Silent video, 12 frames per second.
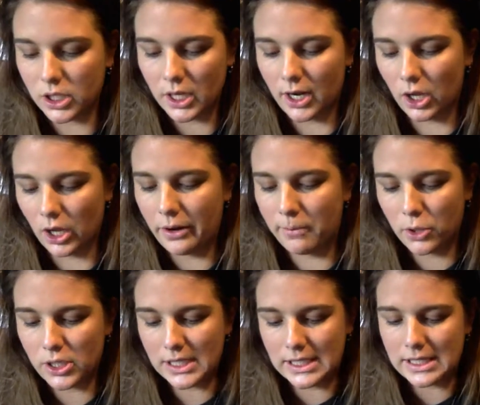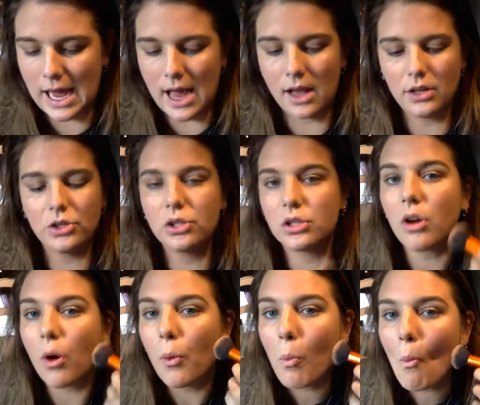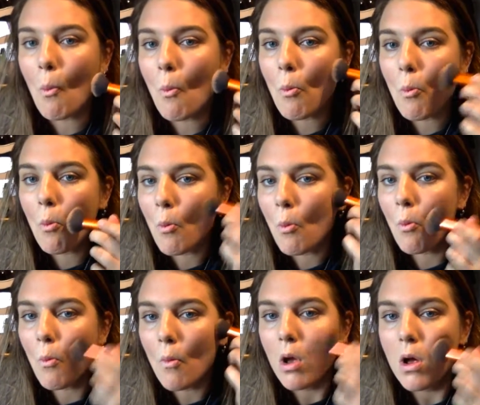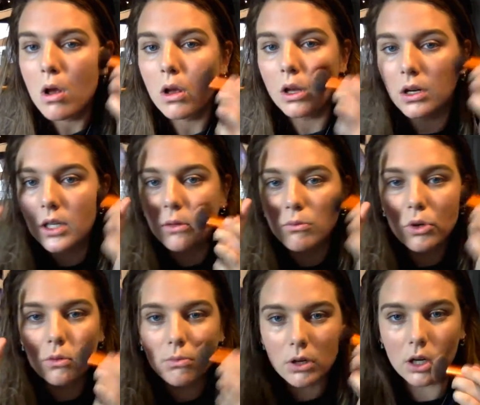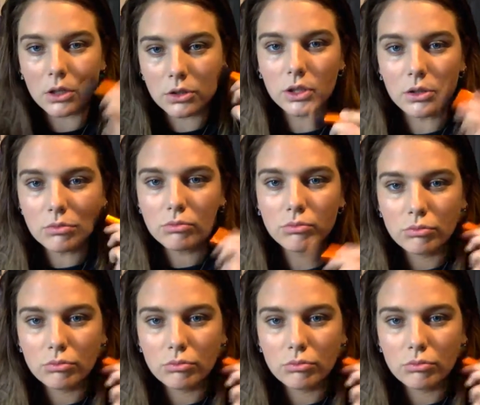could get a little more snatched, so I'm going to take more bronzer.